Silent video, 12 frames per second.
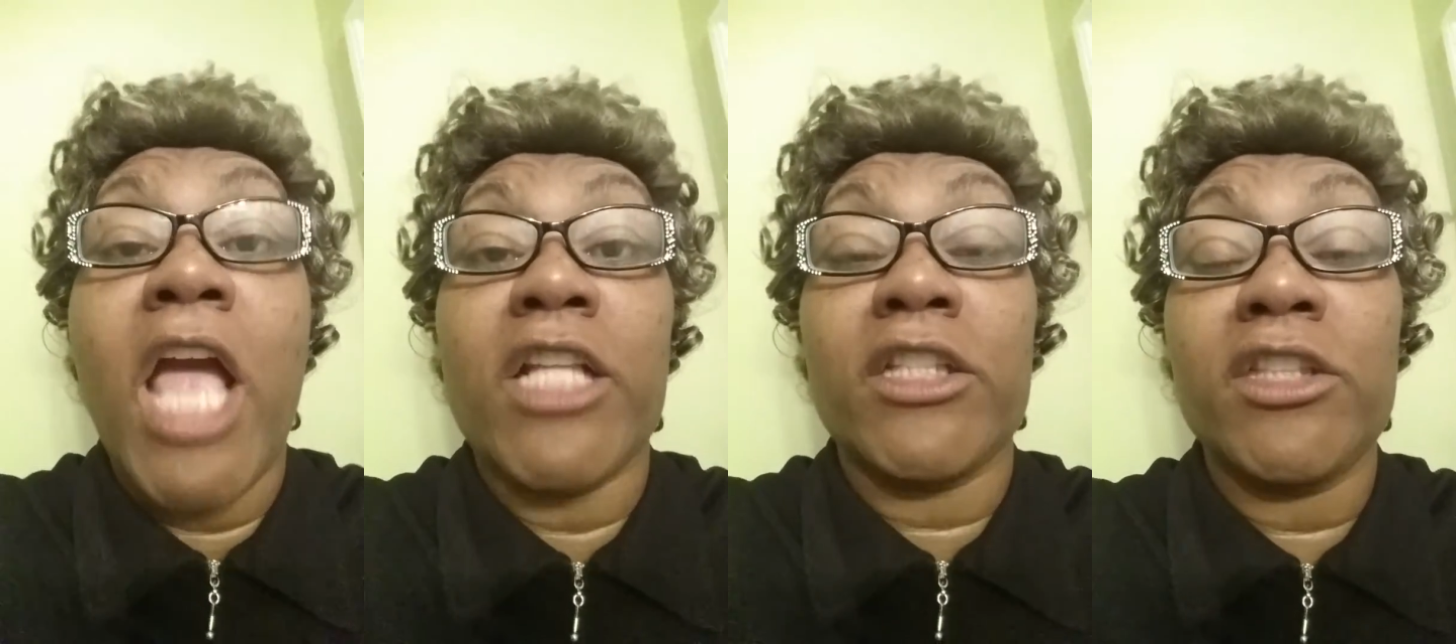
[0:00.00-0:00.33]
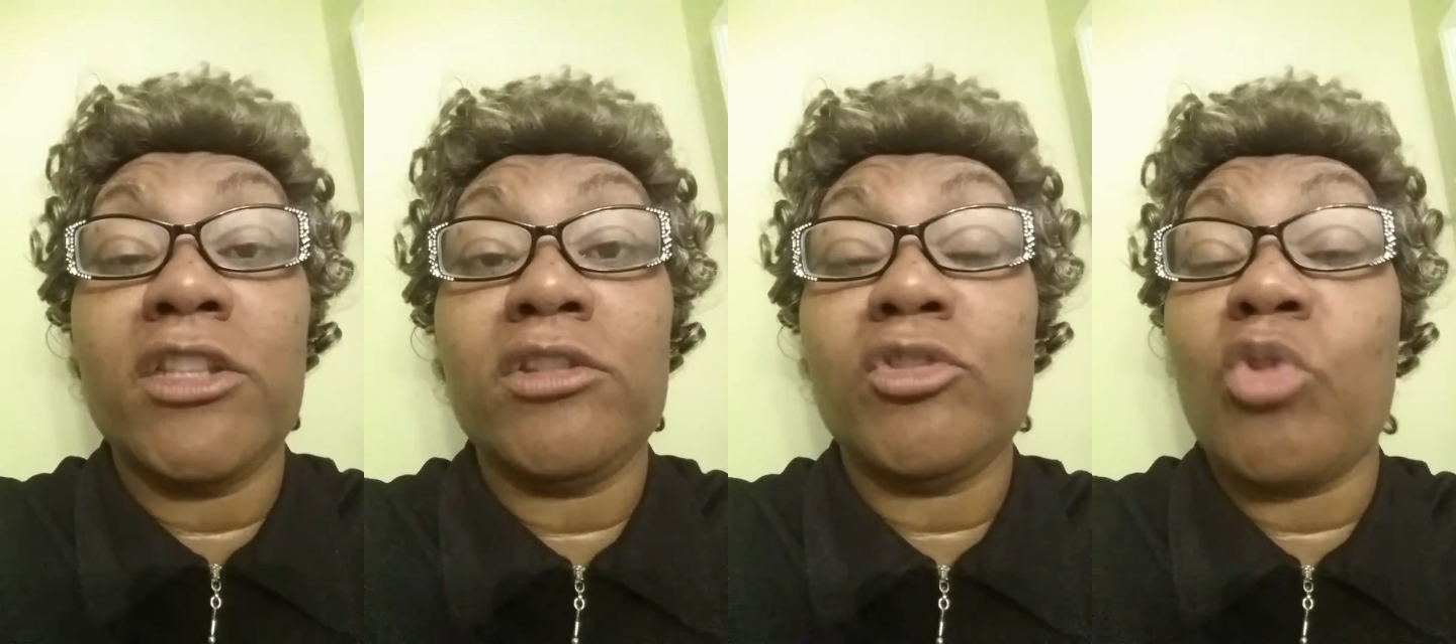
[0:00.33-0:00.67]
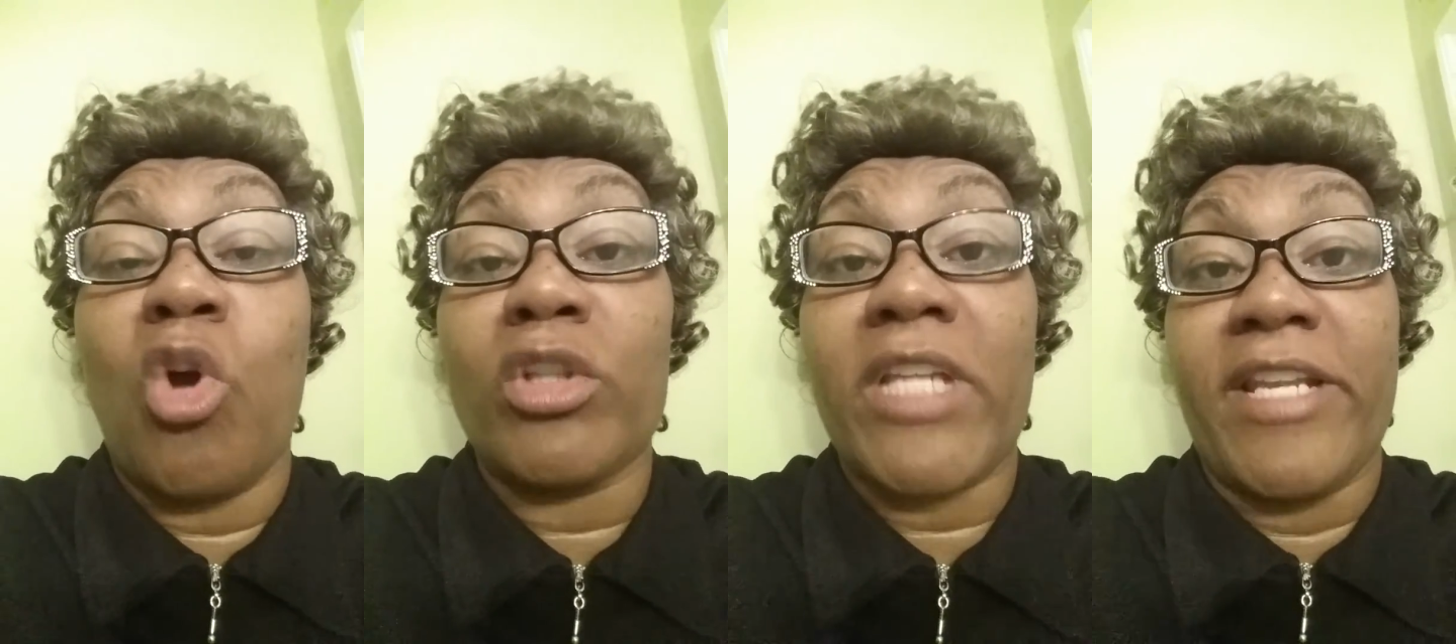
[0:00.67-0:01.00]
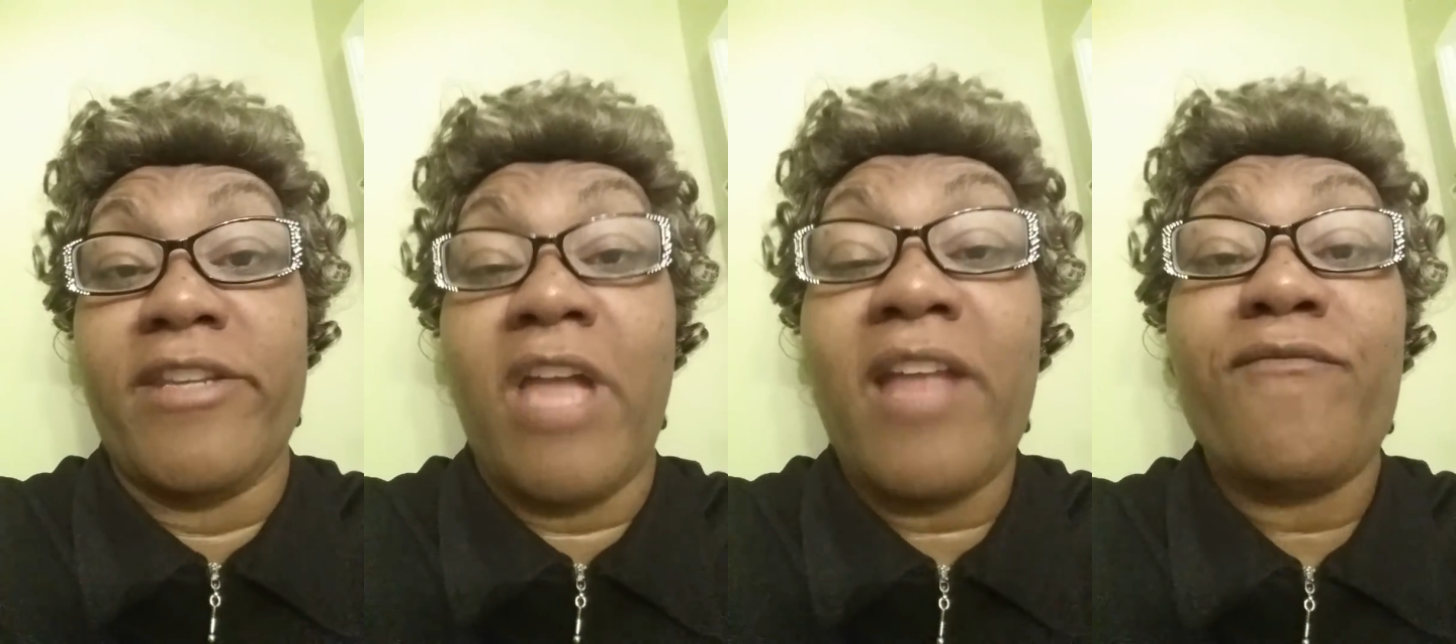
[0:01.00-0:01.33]
And you don't get
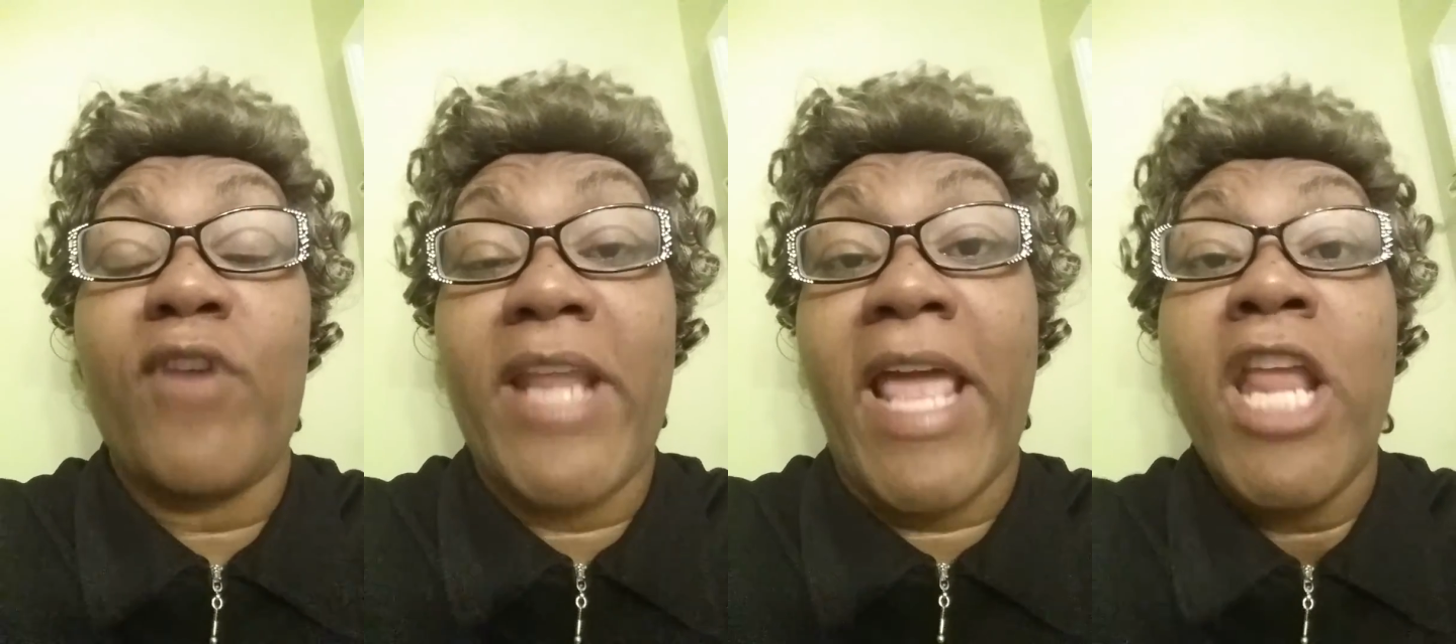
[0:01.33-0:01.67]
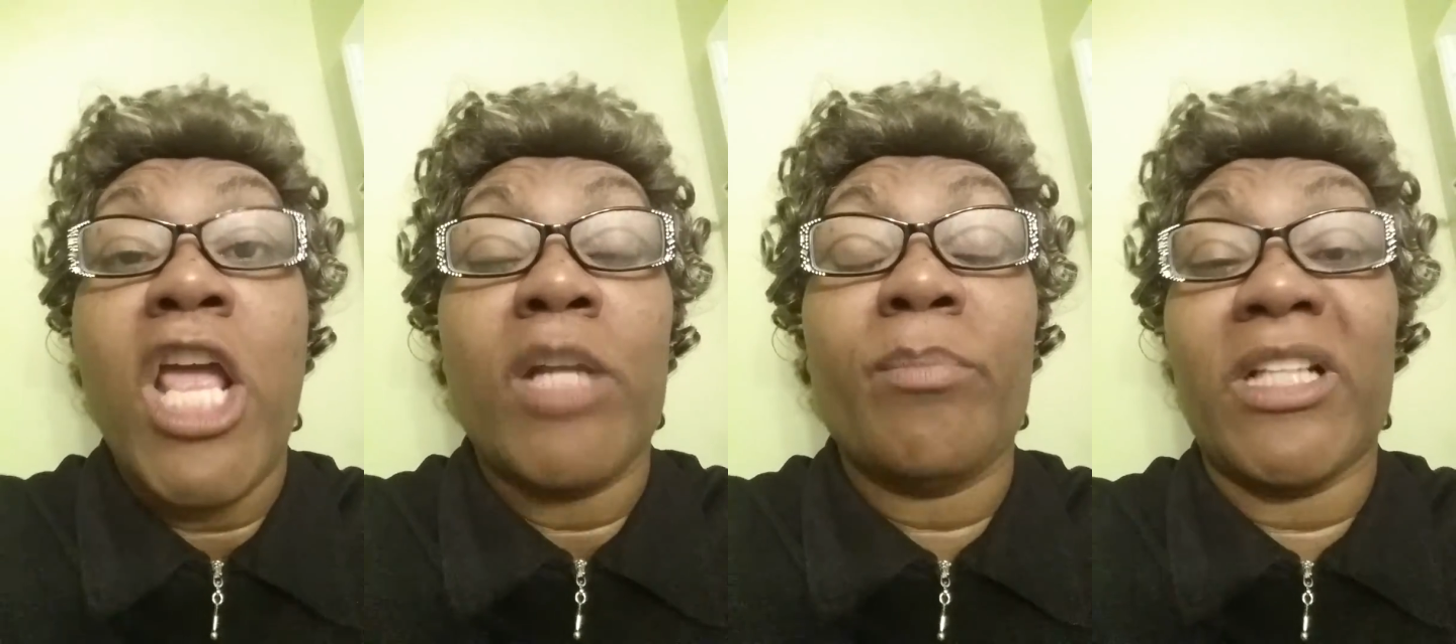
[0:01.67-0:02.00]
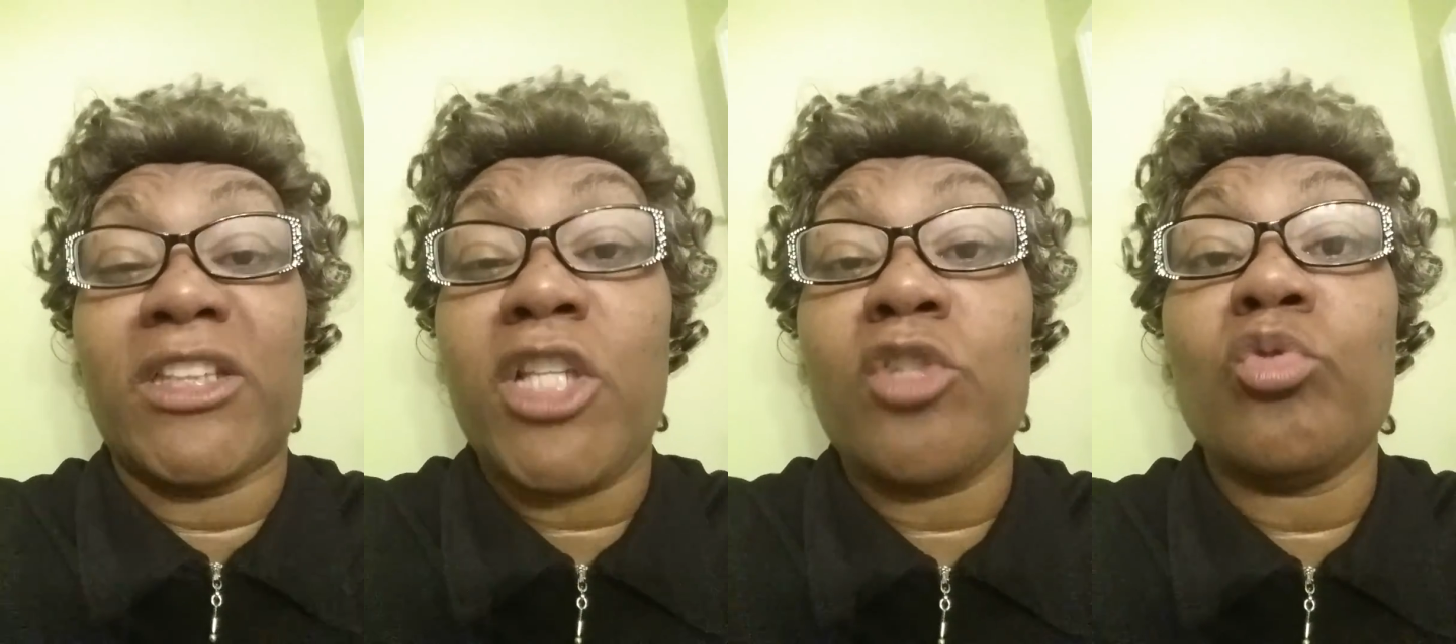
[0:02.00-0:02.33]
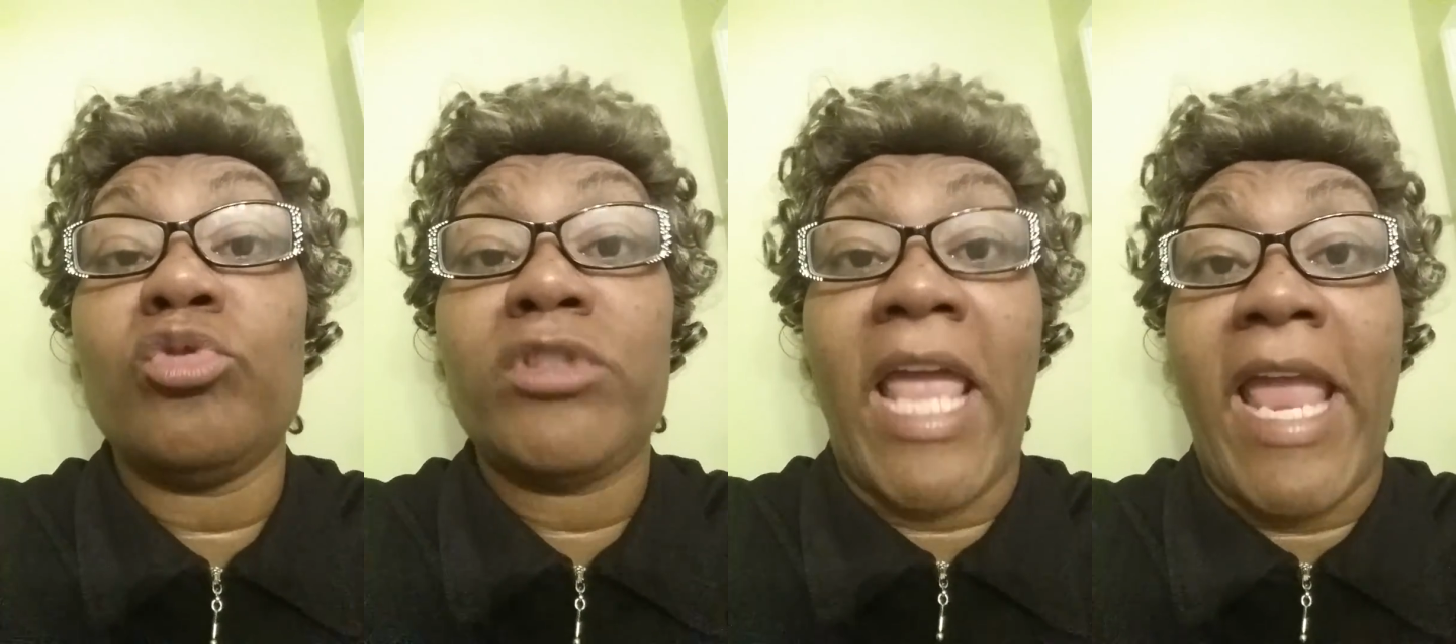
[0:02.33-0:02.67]
nothing for that until
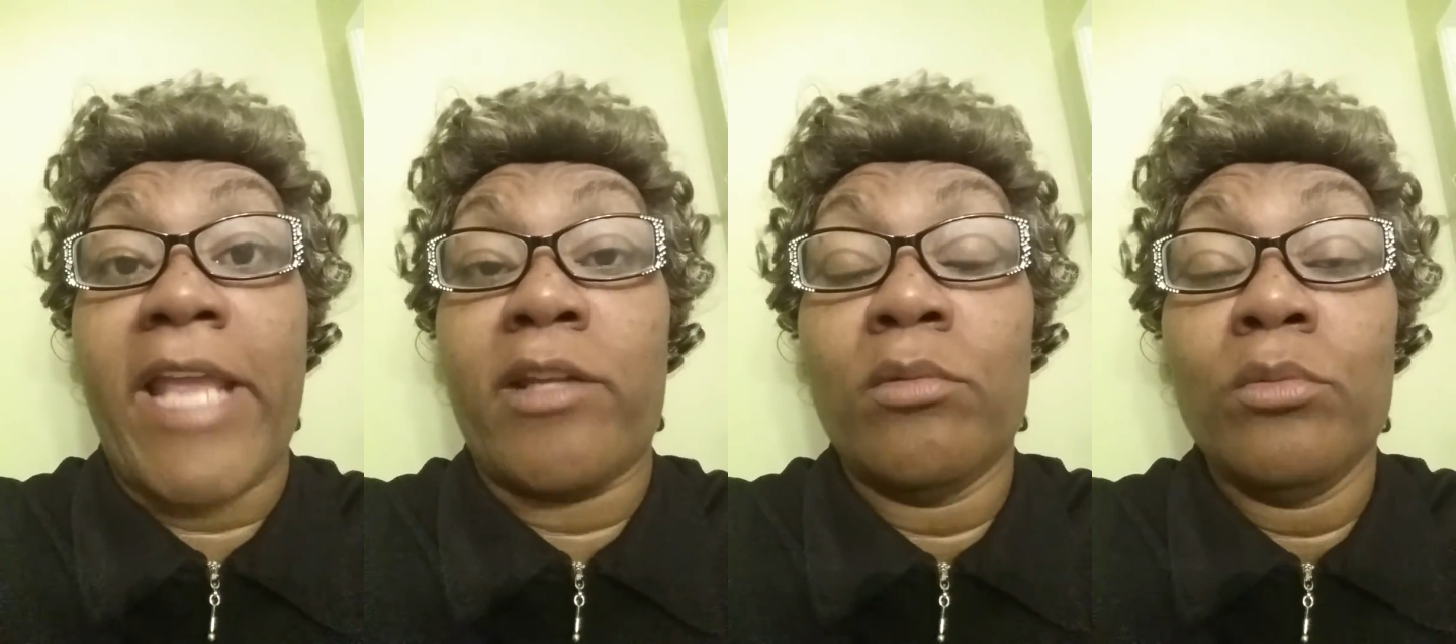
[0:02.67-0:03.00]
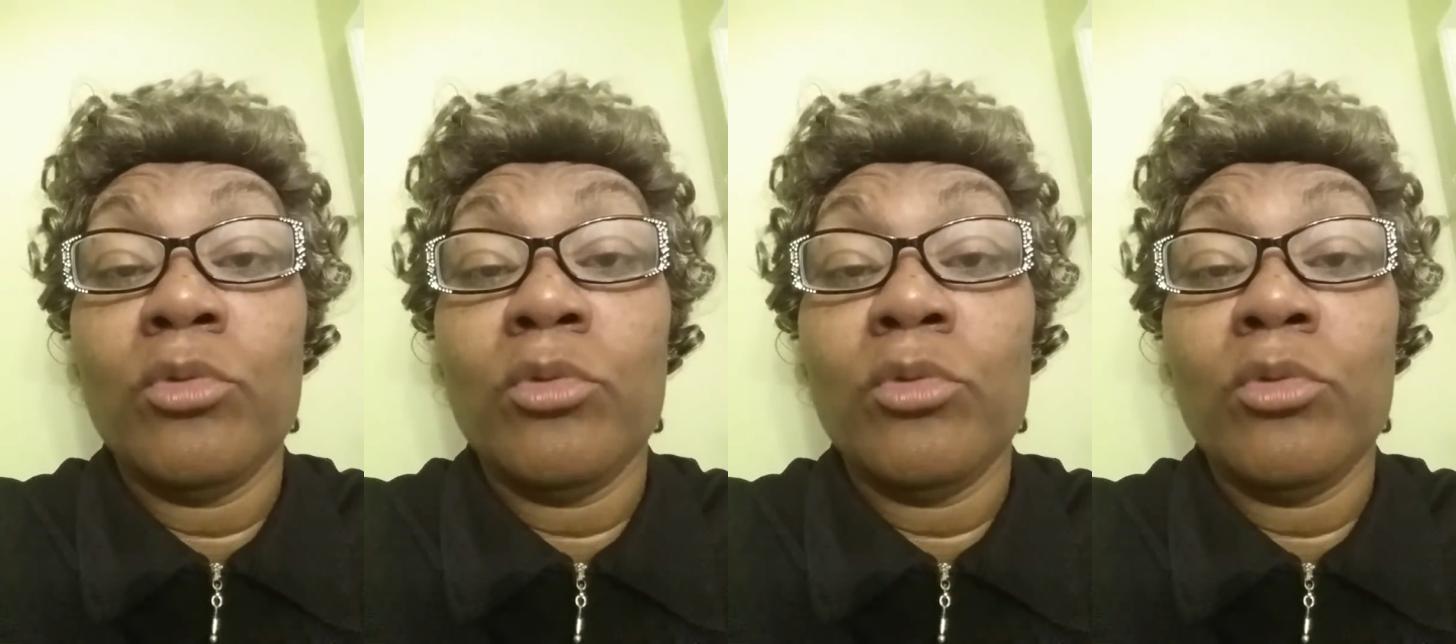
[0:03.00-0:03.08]
you dead.